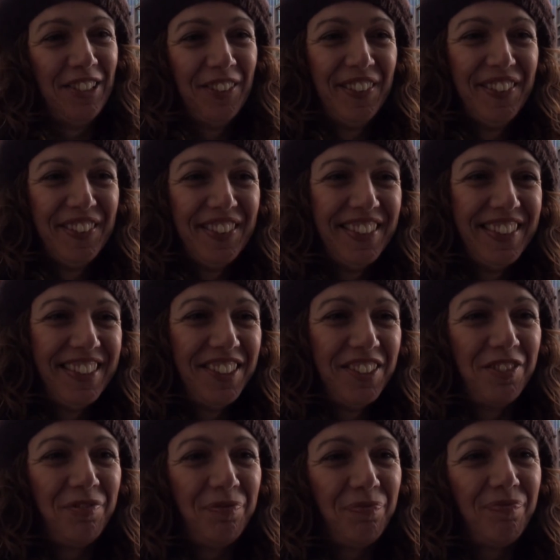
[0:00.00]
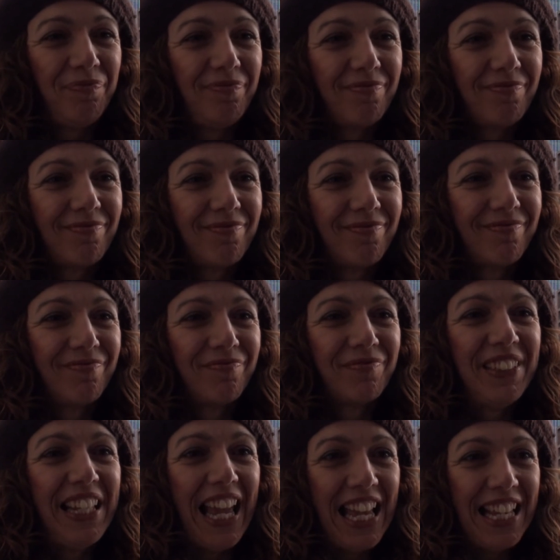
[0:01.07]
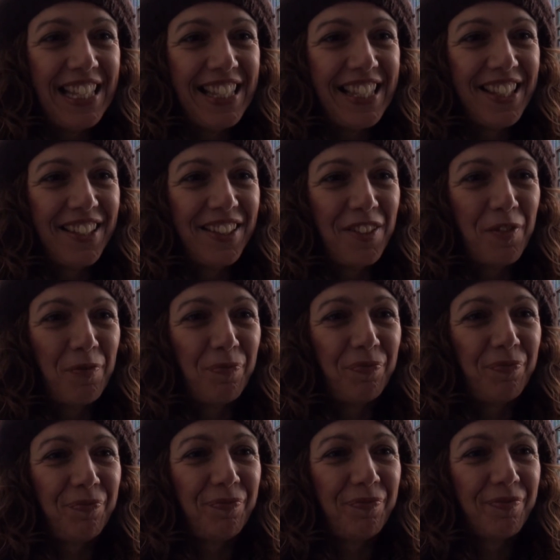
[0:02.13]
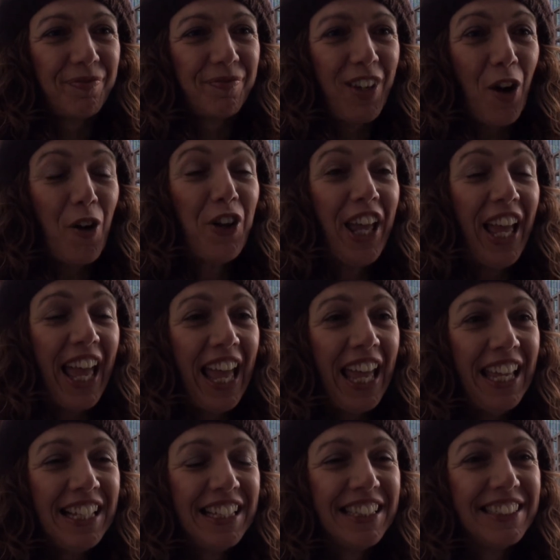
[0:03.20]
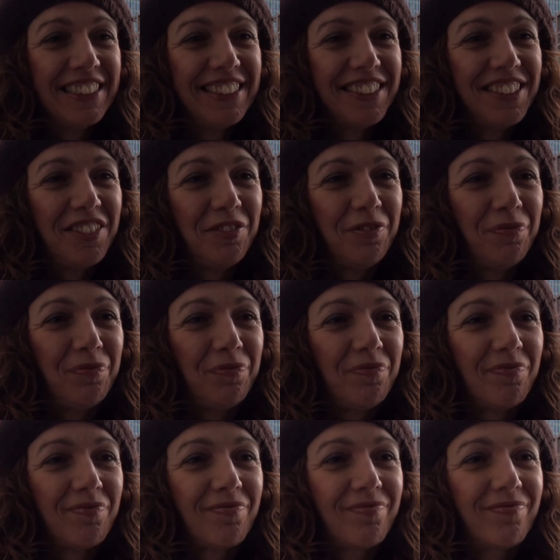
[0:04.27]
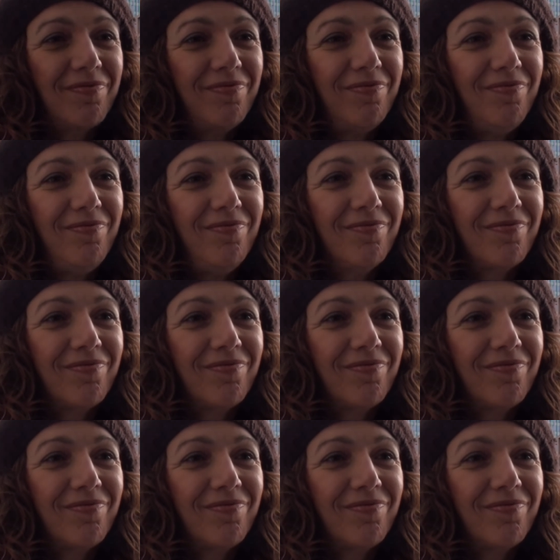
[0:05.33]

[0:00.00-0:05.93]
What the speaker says: In your own language, in your own words, what does acting do for you?